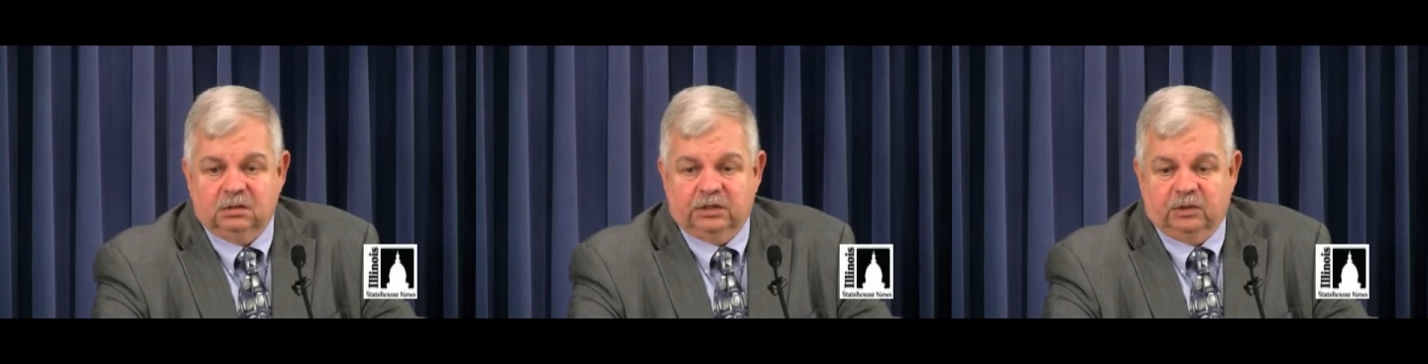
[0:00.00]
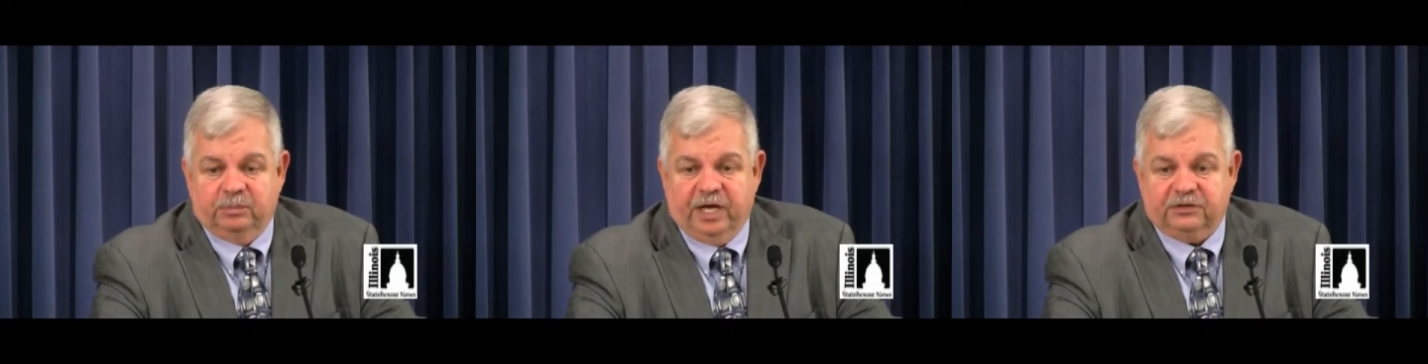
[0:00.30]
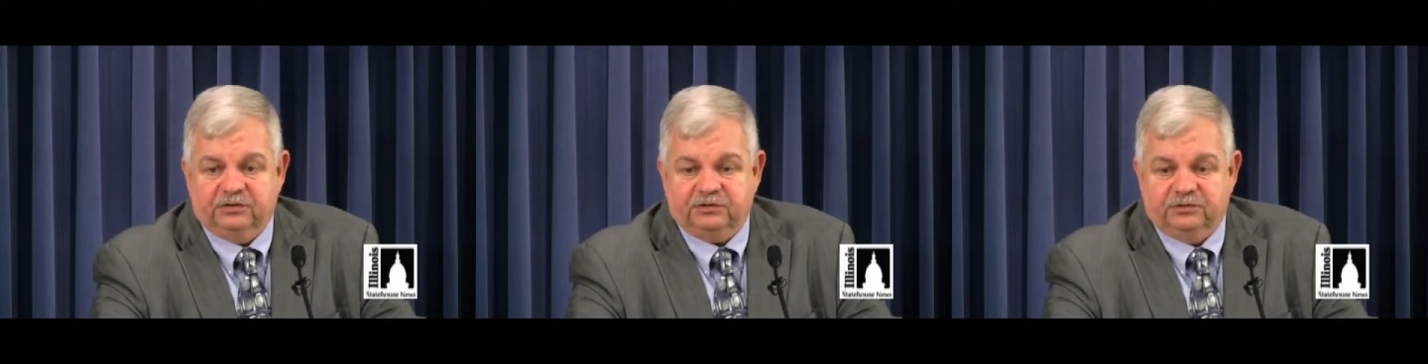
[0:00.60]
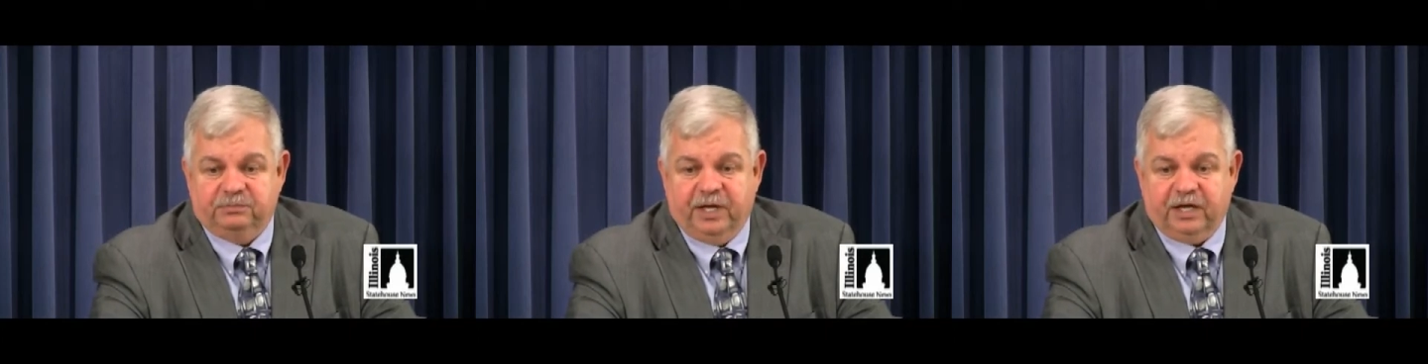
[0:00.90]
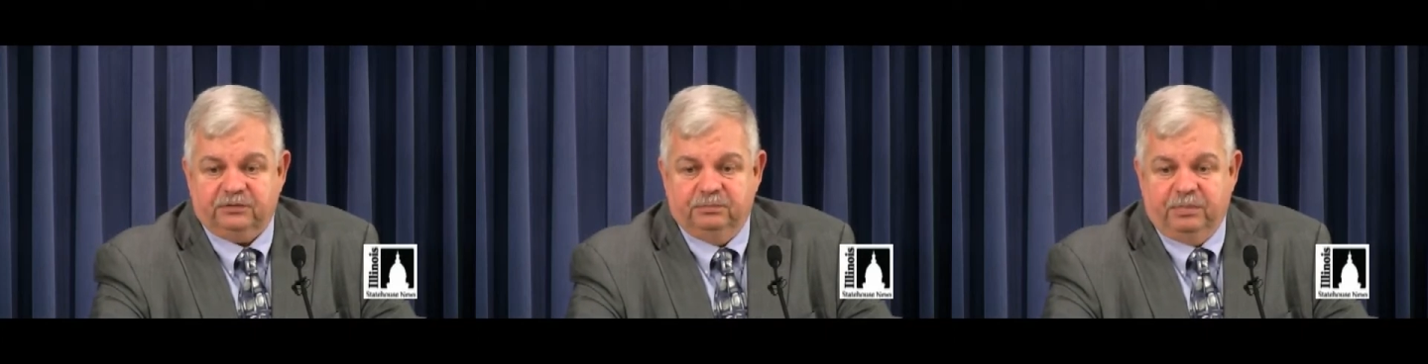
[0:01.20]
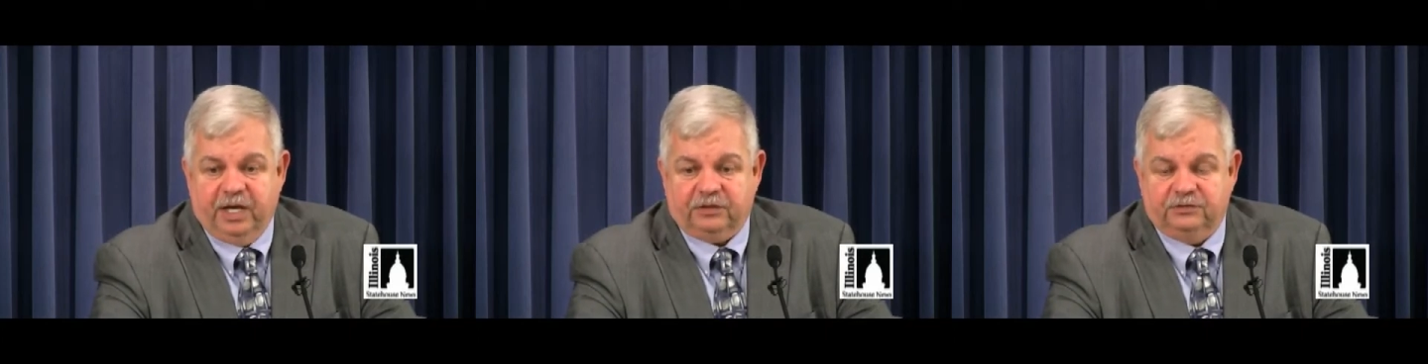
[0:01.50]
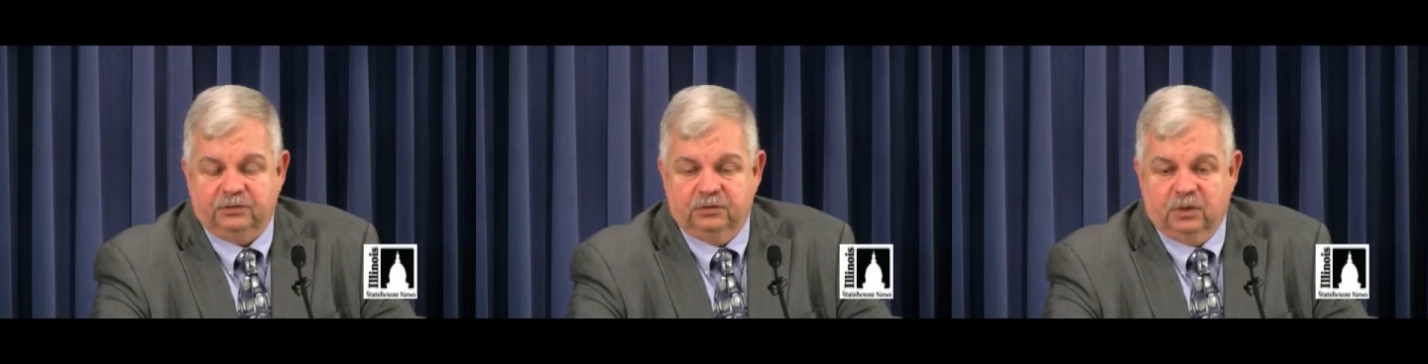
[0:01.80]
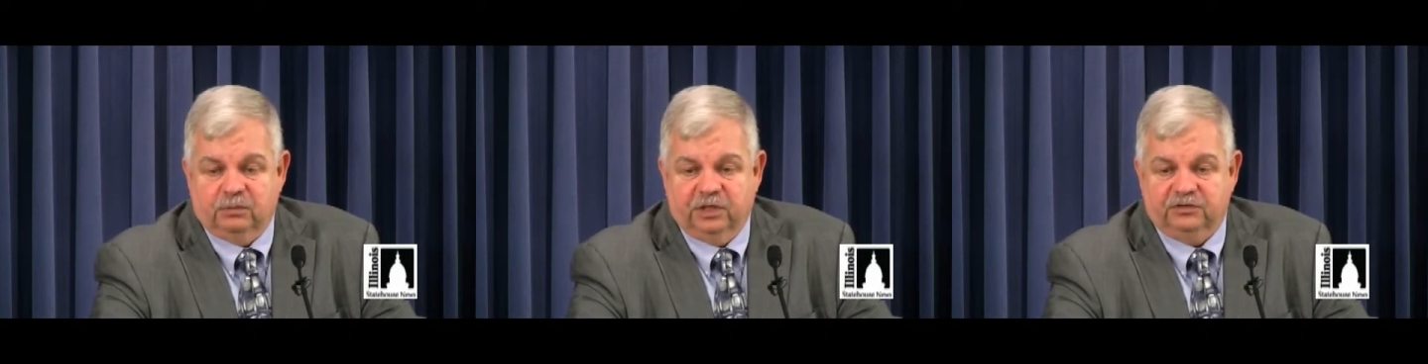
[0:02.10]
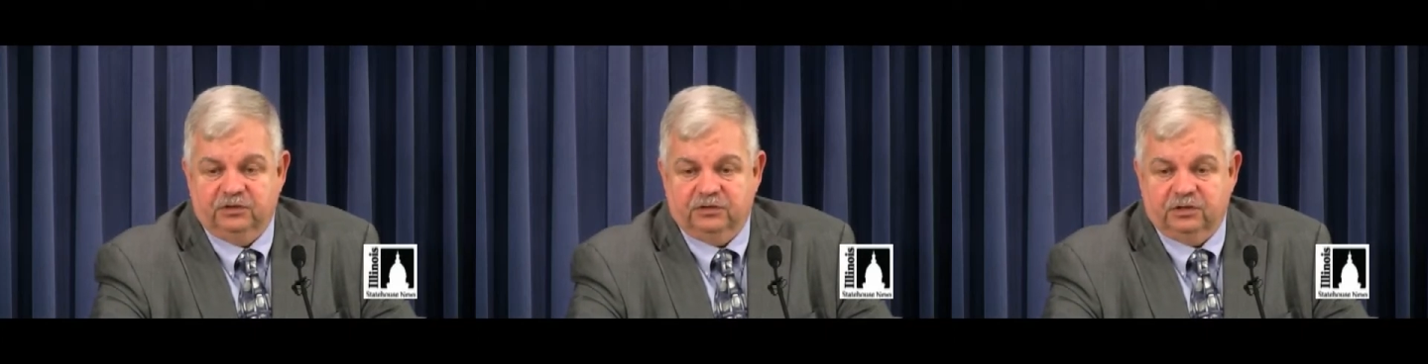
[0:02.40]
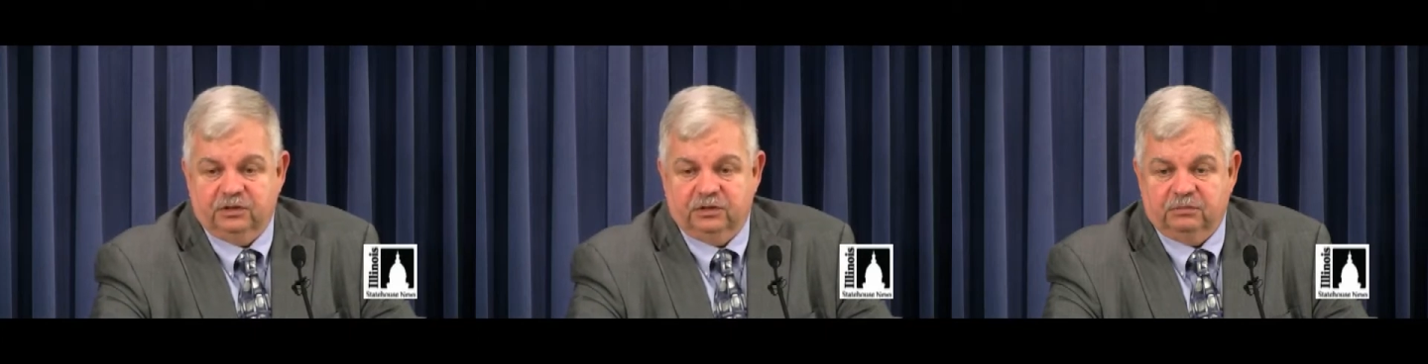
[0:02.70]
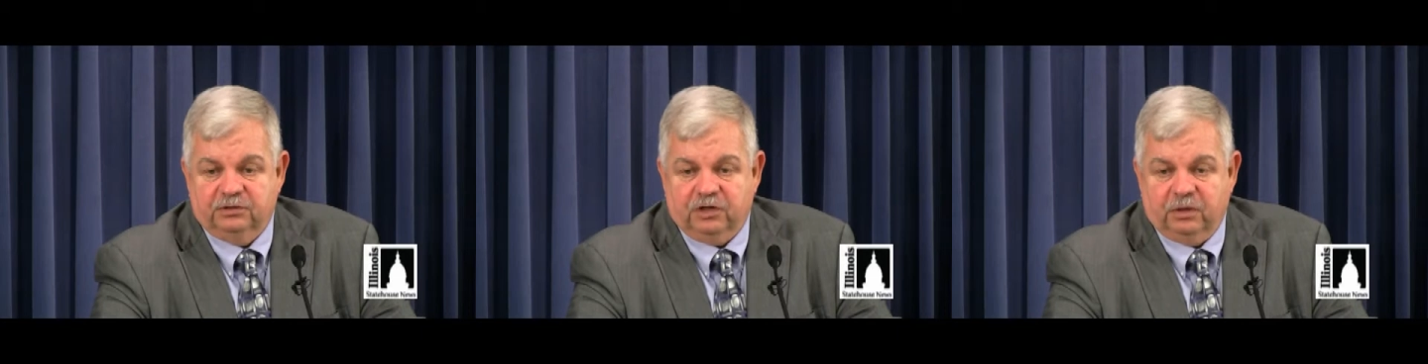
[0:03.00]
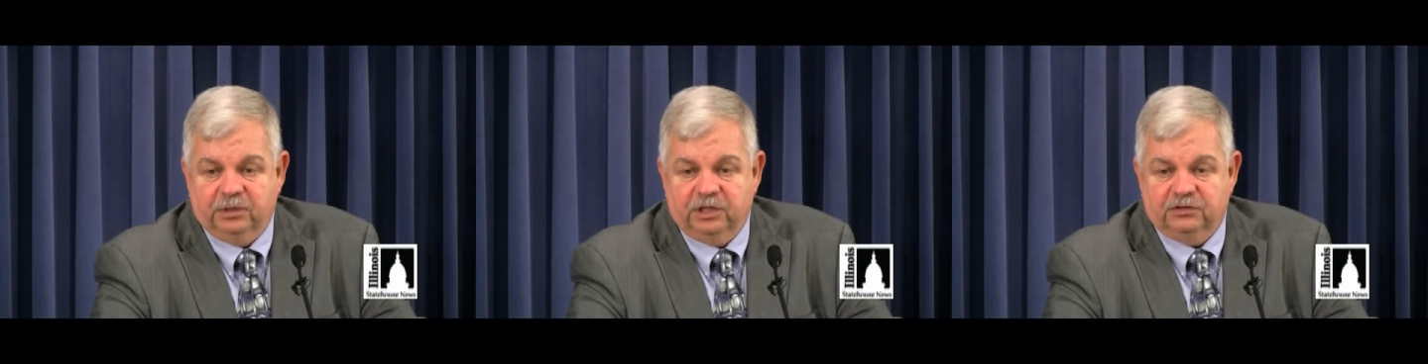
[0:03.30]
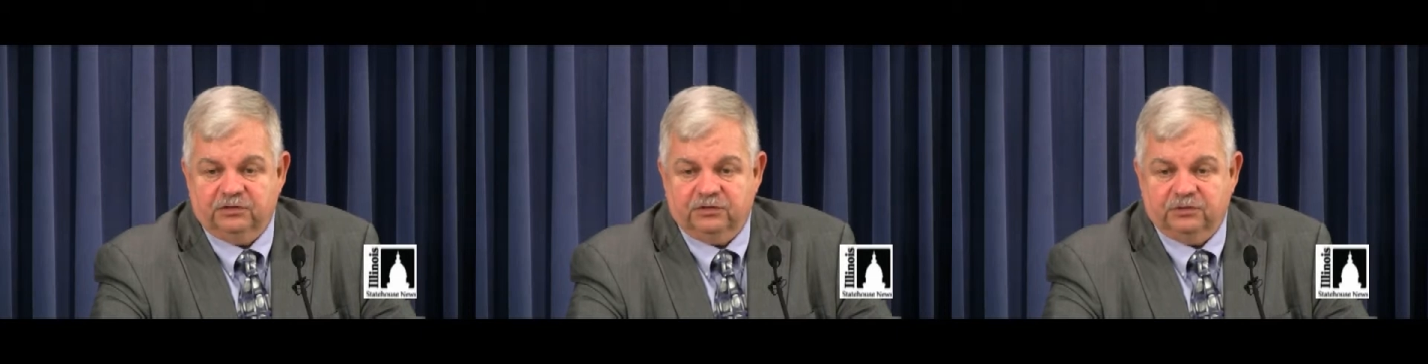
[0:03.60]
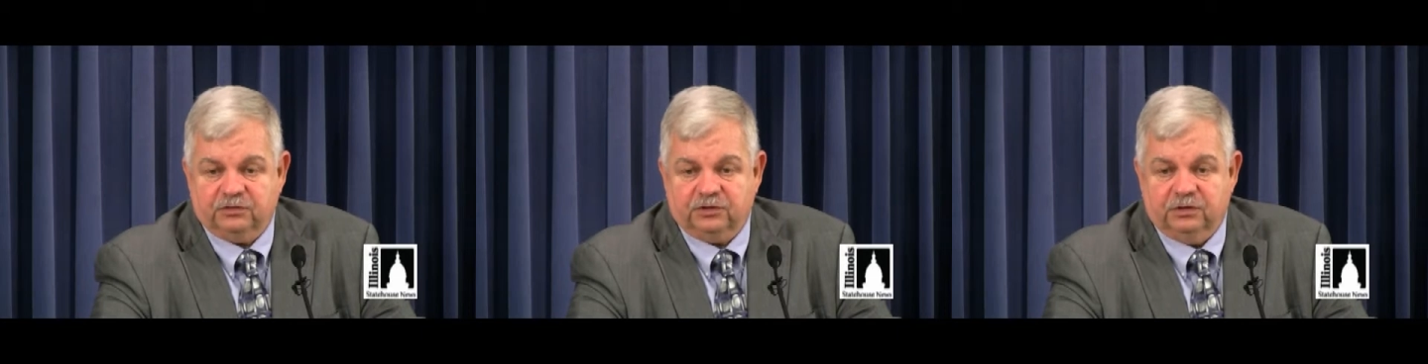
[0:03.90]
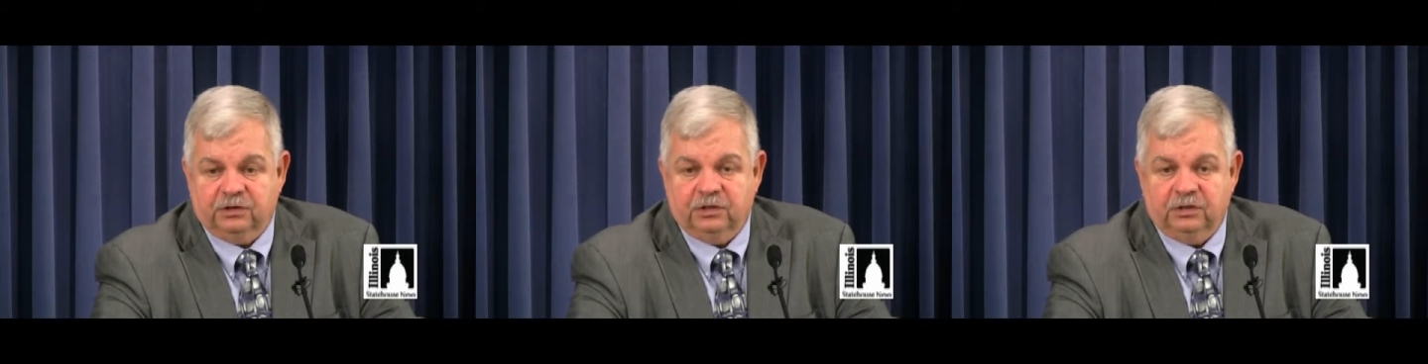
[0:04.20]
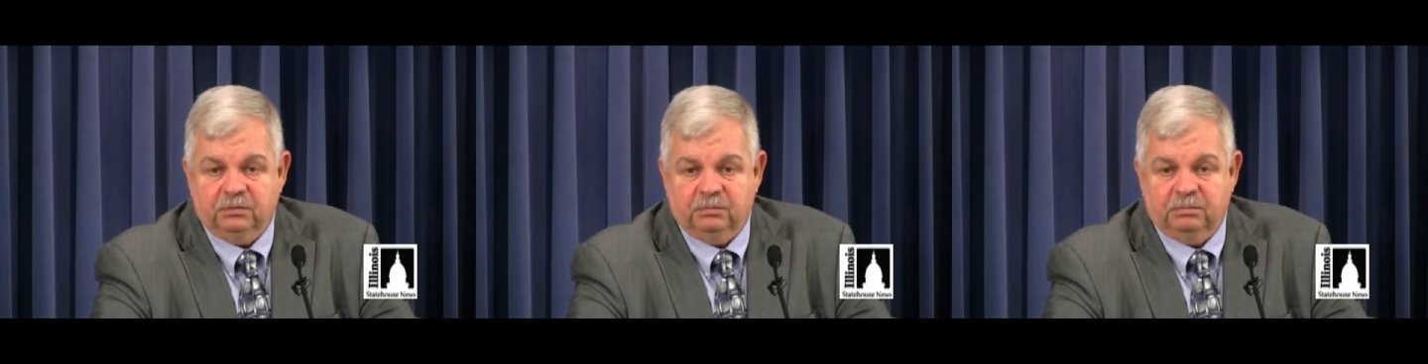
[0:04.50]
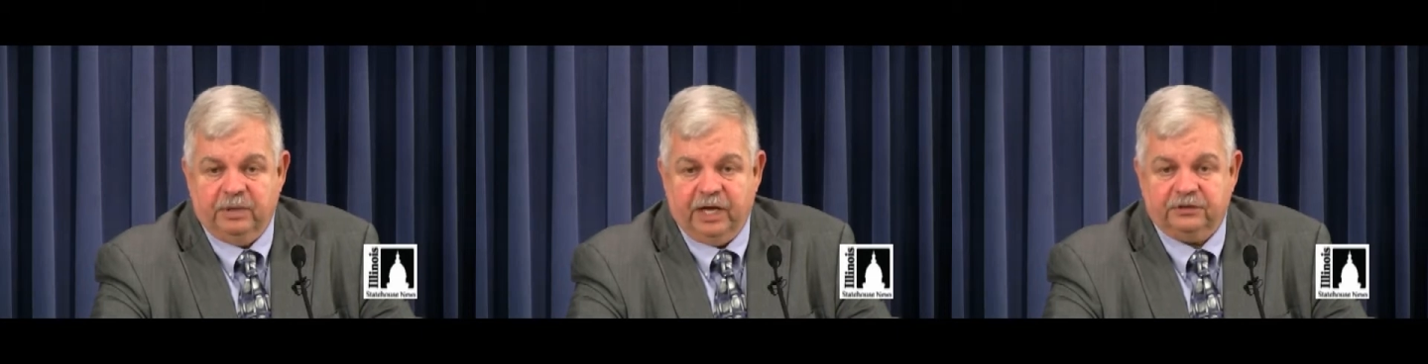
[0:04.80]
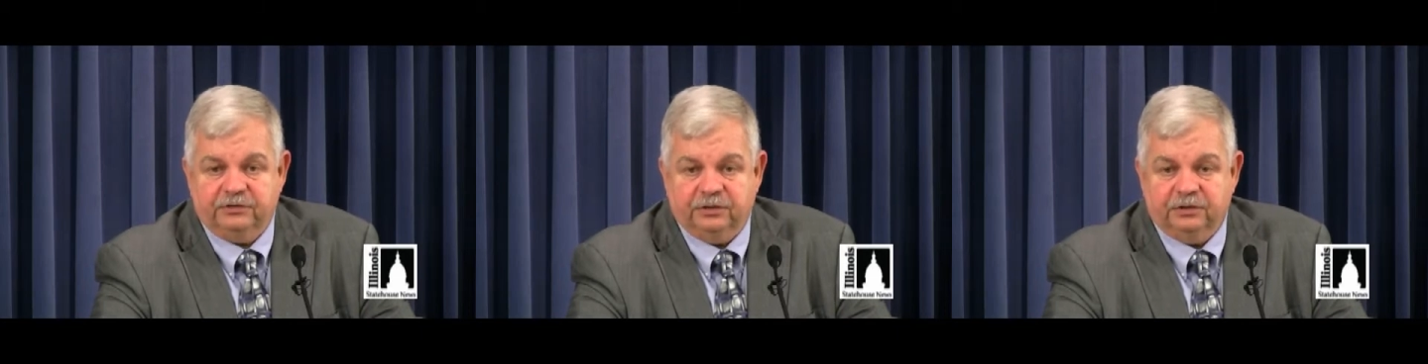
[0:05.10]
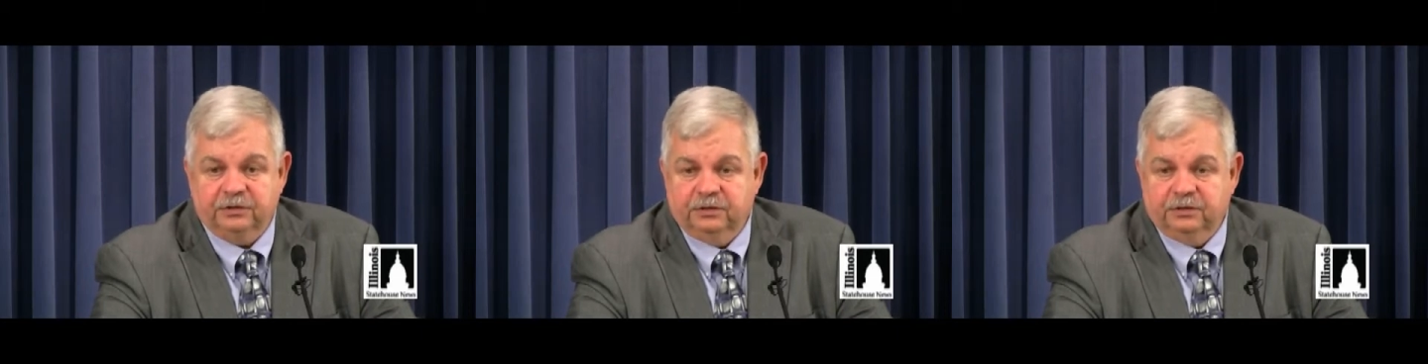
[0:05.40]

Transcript: You know, back to raising the retirement age on Social Security? Back to